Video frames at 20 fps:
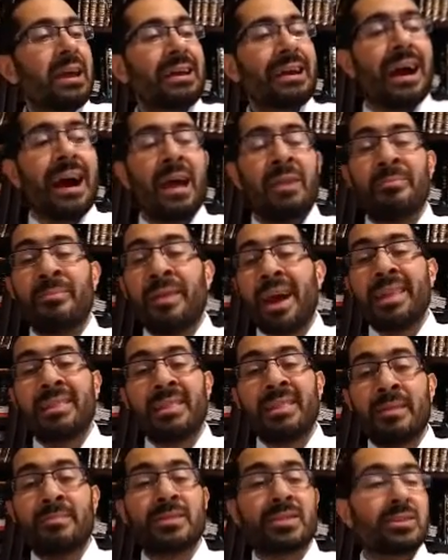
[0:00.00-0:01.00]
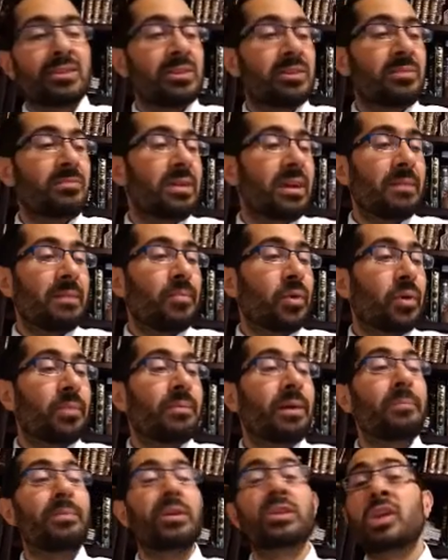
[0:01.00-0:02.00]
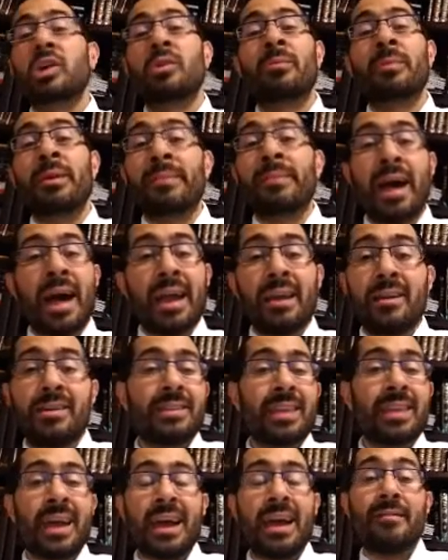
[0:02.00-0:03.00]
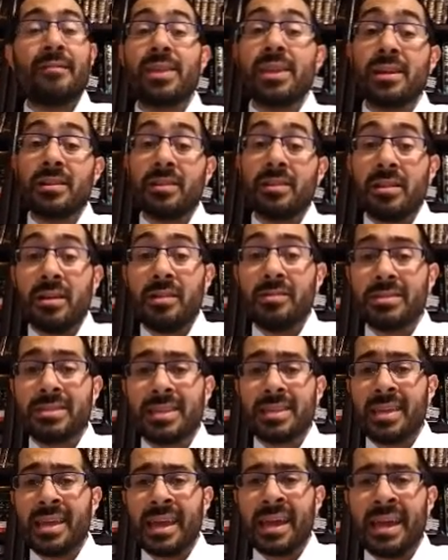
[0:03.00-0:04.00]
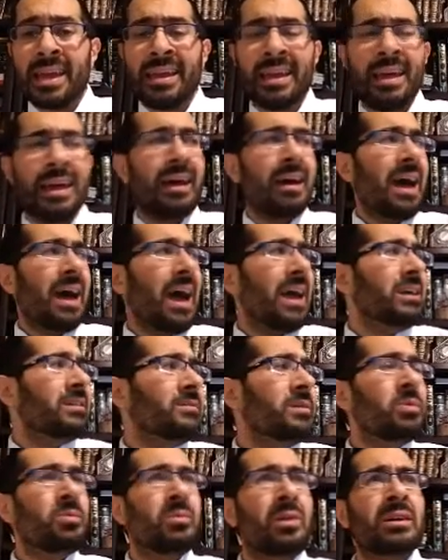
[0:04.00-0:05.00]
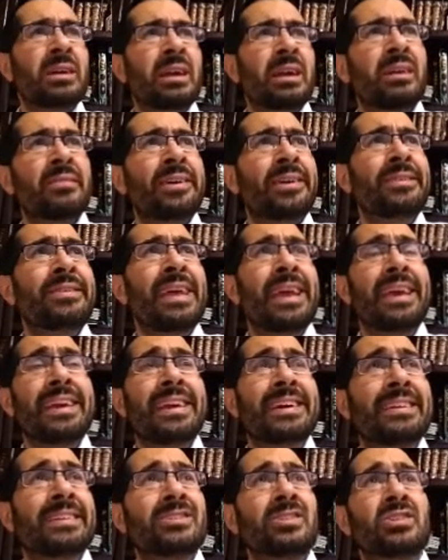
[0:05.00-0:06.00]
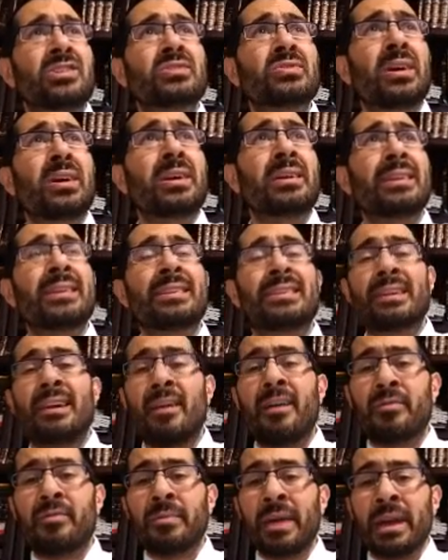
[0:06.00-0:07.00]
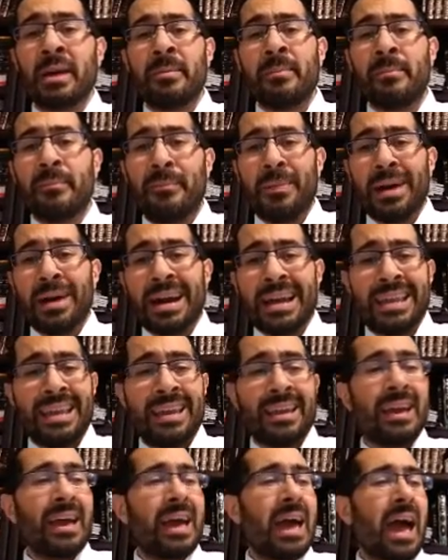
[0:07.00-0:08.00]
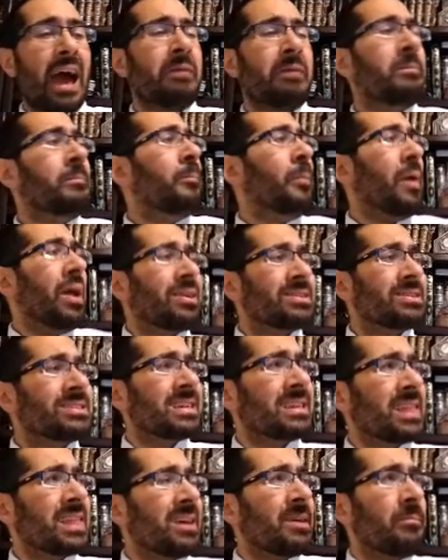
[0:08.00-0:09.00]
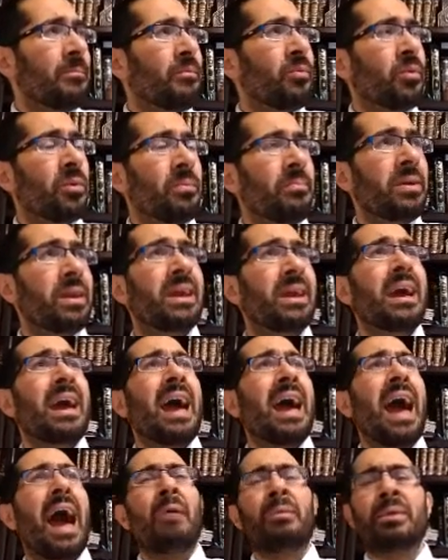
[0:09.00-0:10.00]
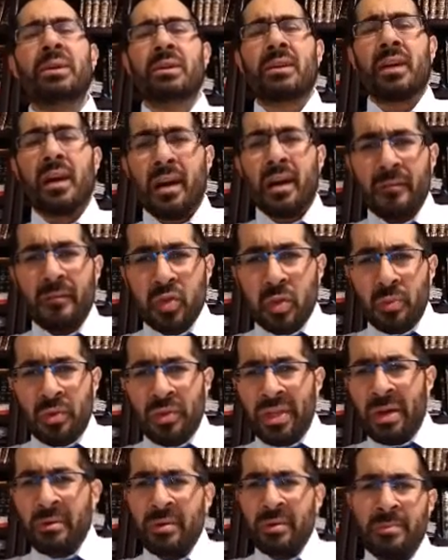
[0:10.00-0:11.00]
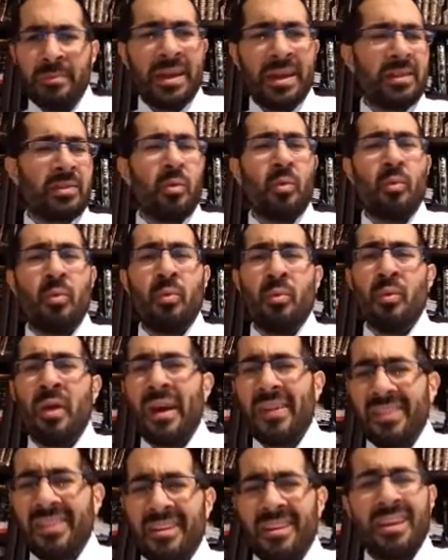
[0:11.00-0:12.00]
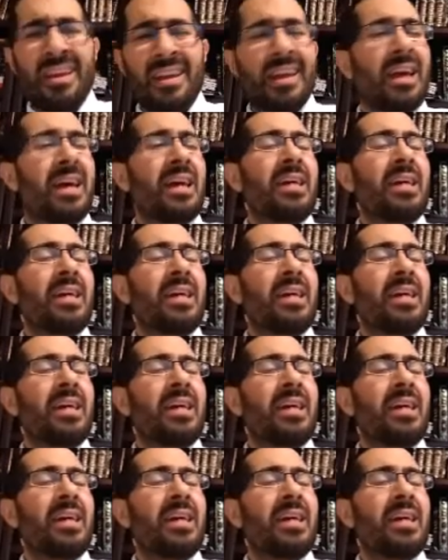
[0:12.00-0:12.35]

God, my limbs could be, I could not have any clothes today. I could be walking around naked and struggling to cover my own body. How embarrassing that would be. How uncomfortable that would be in the weather.